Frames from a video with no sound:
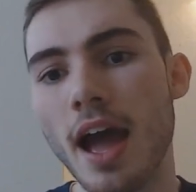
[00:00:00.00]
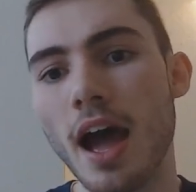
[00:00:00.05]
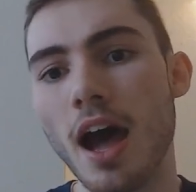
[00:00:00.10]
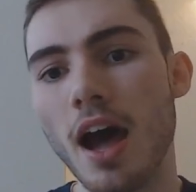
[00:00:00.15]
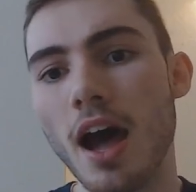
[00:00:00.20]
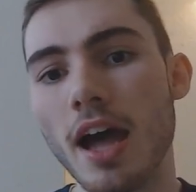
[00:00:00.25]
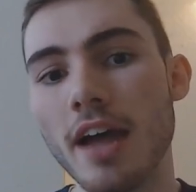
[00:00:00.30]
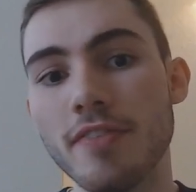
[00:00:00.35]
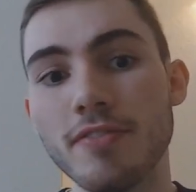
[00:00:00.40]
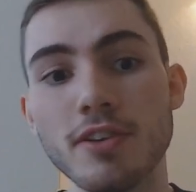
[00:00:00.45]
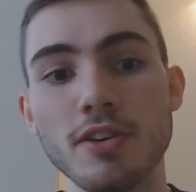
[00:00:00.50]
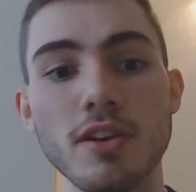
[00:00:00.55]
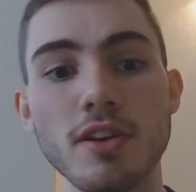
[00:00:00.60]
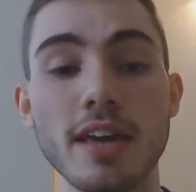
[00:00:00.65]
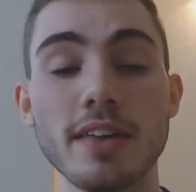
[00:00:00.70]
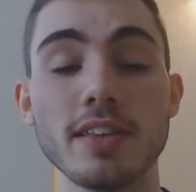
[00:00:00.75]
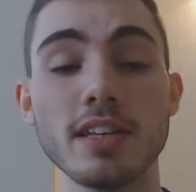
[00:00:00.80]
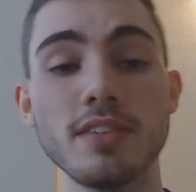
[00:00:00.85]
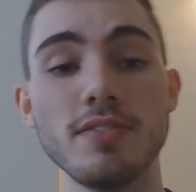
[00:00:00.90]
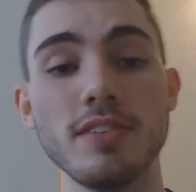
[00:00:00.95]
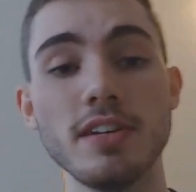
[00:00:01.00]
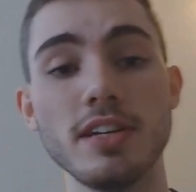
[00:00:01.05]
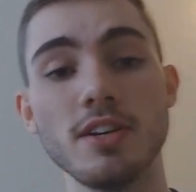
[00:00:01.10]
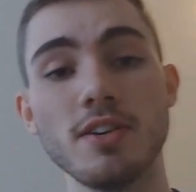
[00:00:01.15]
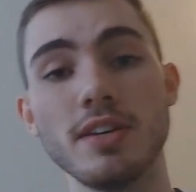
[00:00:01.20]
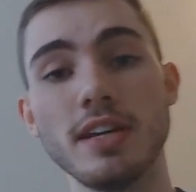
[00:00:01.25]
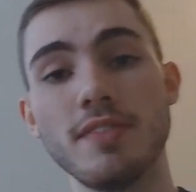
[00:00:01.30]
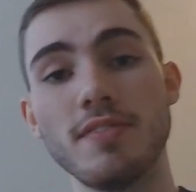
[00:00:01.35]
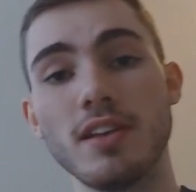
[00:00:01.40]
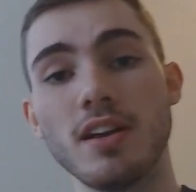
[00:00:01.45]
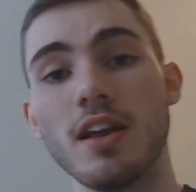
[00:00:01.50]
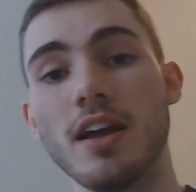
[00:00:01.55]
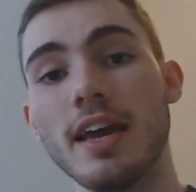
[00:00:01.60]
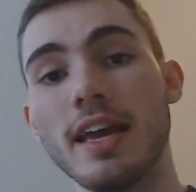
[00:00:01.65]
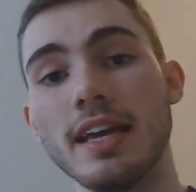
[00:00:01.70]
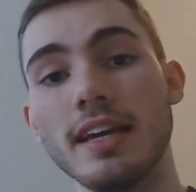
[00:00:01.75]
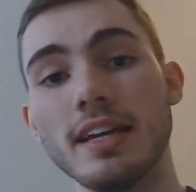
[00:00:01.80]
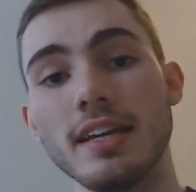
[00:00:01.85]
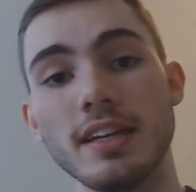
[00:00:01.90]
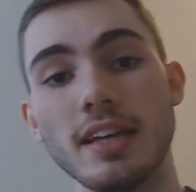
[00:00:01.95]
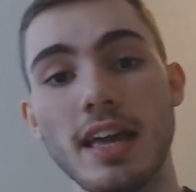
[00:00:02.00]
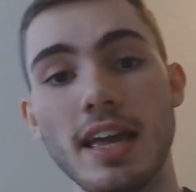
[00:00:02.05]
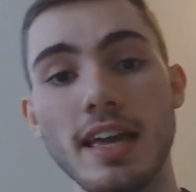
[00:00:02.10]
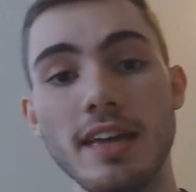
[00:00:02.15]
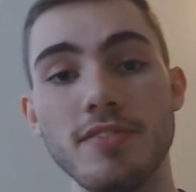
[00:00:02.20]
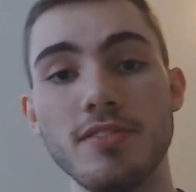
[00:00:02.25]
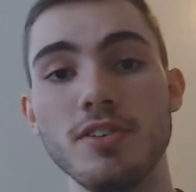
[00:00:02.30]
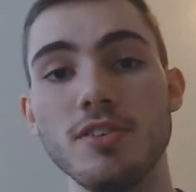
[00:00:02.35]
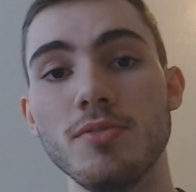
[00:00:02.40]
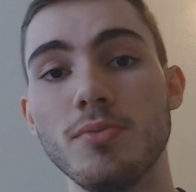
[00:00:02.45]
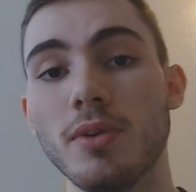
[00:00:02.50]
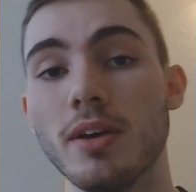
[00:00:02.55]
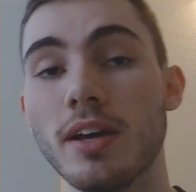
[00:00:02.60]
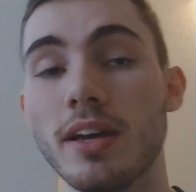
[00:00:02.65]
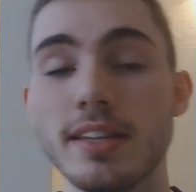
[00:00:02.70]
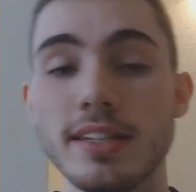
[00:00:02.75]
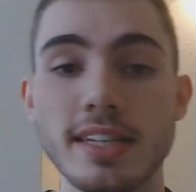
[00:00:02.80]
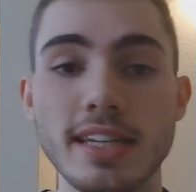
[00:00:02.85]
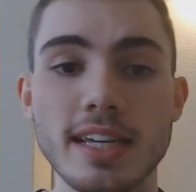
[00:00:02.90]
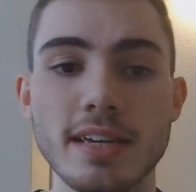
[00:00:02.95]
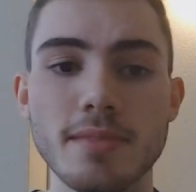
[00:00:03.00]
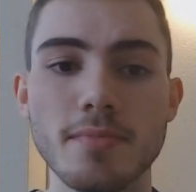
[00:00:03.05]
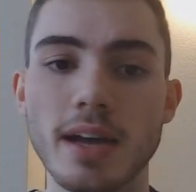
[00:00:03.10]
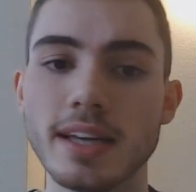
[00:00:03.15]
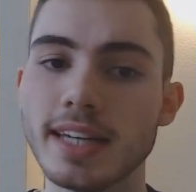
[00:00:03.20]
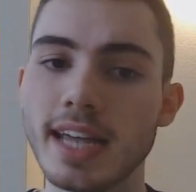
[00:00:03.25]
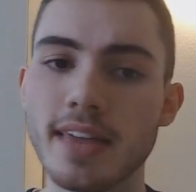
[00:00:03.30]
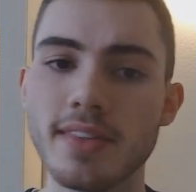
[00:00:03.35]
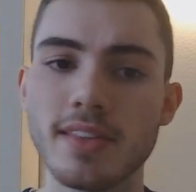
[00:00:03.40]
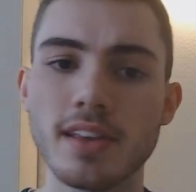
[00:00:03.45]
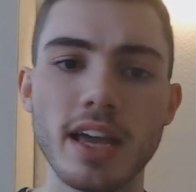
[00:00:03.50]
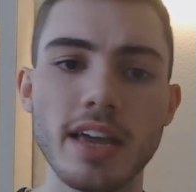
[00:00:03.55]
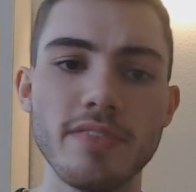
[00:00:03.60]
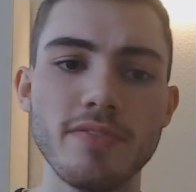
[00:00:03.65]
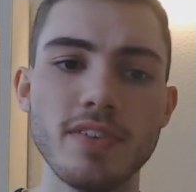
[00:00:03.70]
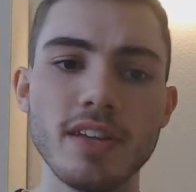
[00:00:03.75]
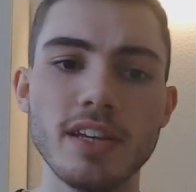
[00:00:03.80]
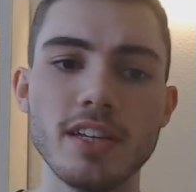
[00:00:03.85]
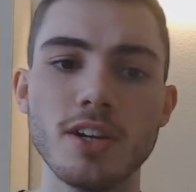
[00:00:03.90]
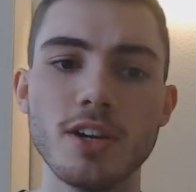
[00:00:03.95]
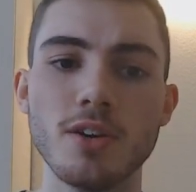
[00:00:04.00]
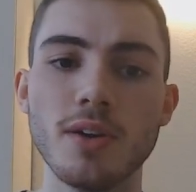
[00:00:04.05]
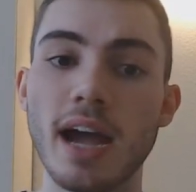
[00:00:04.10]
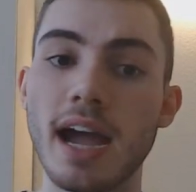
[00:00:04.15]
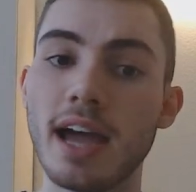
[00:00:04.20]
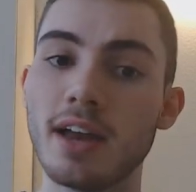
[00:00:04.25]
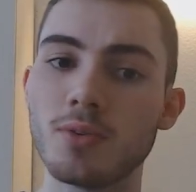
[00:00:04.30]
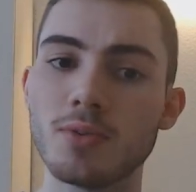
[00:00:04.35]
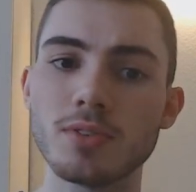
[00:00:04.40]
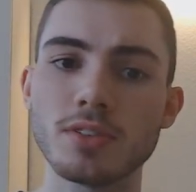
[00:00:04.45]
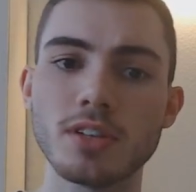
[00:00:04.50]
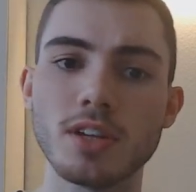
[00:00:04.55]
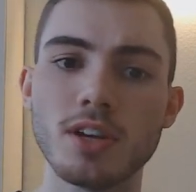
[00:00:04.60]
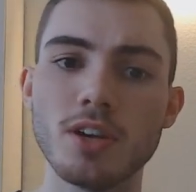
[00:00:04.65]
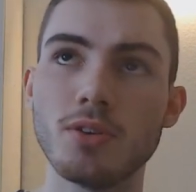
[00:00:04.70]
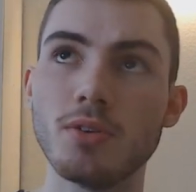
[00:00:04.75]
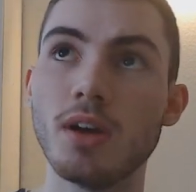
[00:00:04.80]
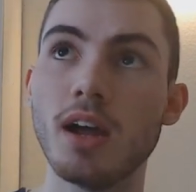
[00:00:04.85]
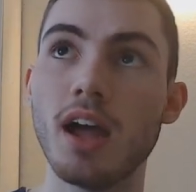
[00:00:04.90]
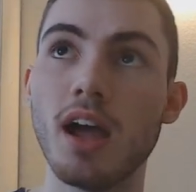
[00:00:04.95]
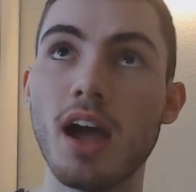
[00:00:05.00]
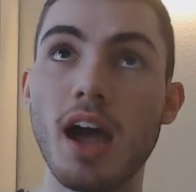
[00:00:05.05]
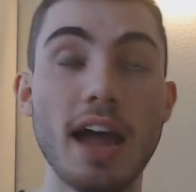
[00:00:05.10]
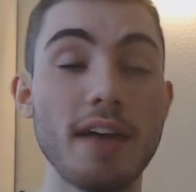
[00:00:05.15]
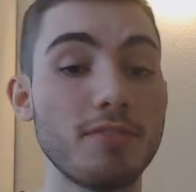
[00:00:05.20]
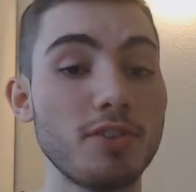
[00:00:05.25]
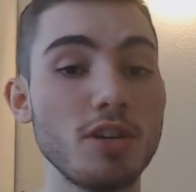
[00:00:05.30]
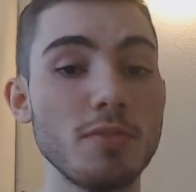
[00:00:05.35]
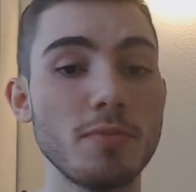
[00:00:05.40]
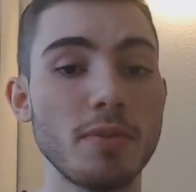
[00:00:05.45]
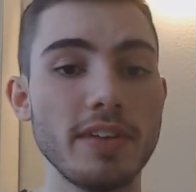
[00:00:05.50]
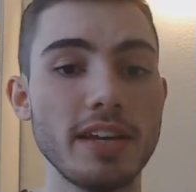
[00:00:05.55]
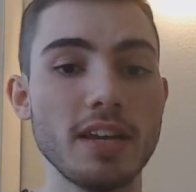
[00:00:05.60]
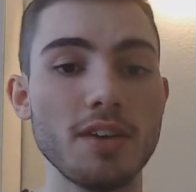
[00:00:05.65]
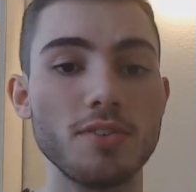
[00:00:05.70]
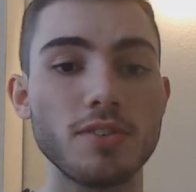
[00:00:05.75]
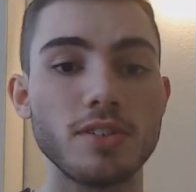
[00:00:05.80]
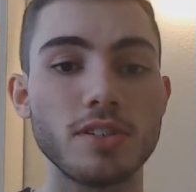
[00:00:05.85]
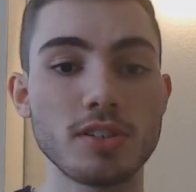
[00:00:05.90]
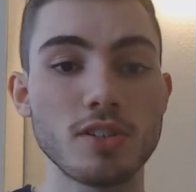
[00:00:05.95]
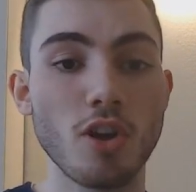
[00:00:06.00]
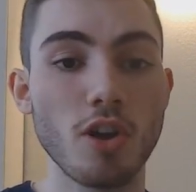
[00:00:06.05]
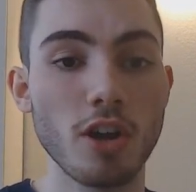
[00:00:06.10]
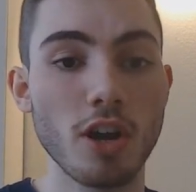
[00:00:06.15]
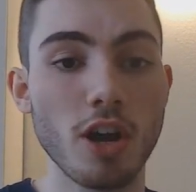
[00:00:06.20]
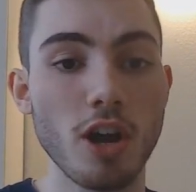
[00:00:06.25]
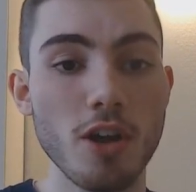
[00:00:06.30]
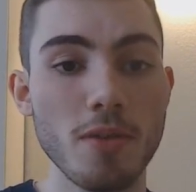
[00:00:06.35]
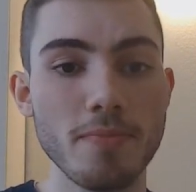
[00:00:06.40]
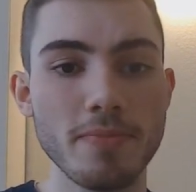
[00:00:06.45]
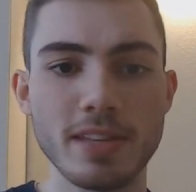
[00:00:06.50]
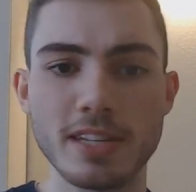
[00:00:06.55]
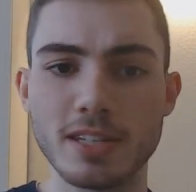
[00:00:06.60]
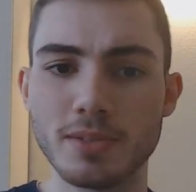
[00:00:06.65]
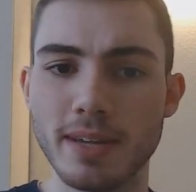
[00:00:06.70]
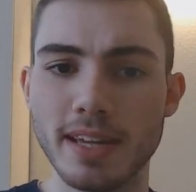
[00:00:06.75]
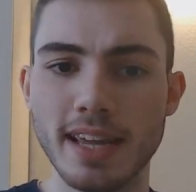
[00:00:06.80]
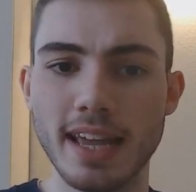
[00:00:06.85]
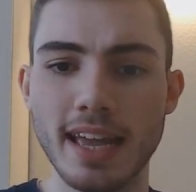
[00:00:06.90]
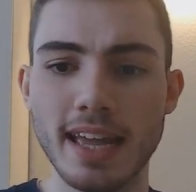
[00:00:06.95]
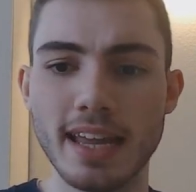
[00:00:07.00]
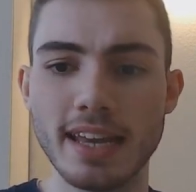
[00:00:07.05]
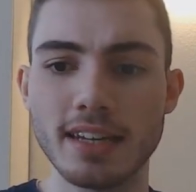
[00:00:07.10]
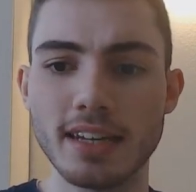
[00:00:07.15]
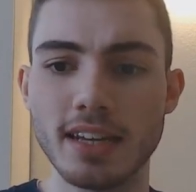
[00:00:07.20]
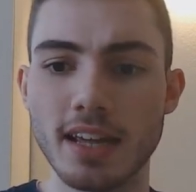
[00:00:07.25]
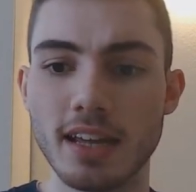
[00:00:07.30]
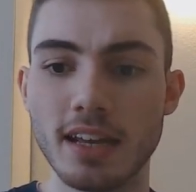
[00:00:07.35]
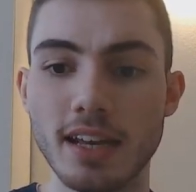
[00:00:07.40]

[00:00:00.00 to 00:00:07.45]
If you like this video, give it a like. If you want to see my day in the life video, and also I have two more videos, Stockholm this weekend.